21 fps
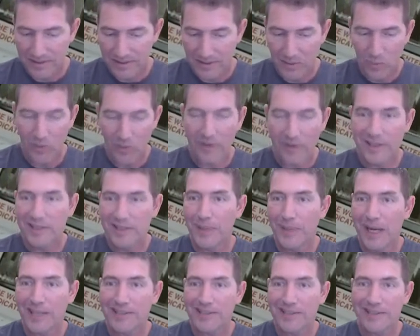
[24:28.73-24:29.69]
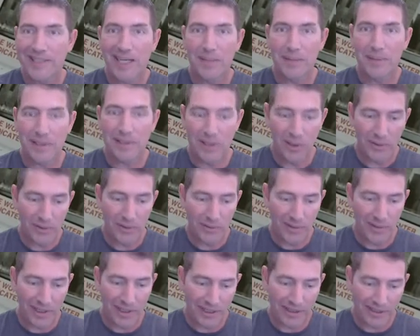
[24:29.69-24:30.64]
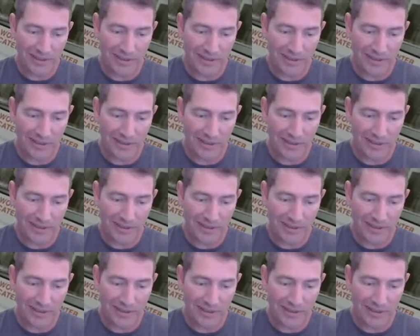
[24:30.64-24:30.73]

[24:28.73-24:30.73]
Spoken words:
One of these packs has got to be loaded, right?